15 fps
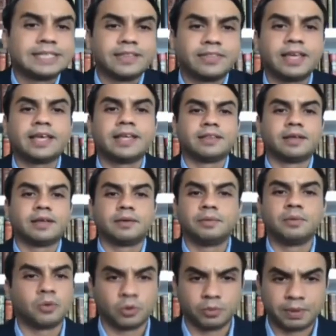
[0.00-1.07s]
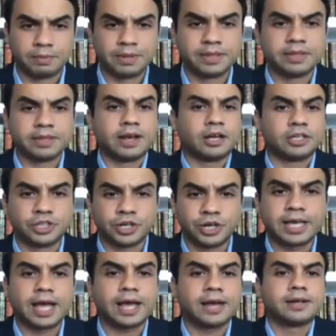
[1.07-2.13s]
I think maybe in the luxury
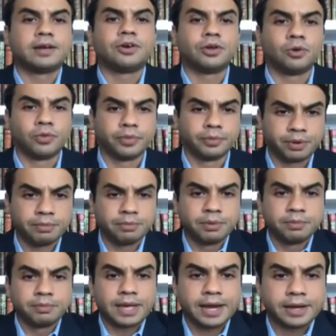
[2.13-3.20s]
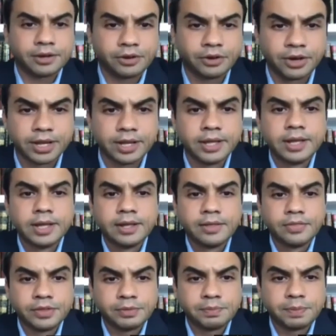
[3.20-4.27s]
category or in the premium category,
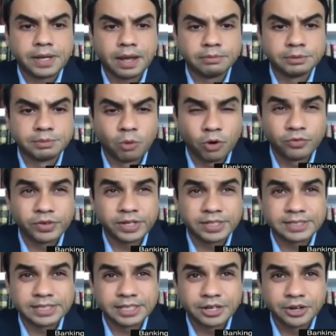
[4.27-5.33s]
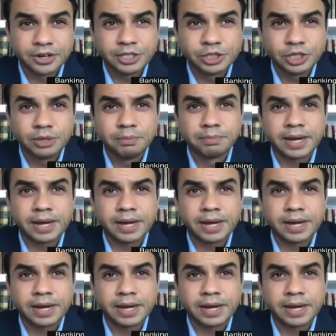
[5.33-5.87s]
this becomes more of a consideration.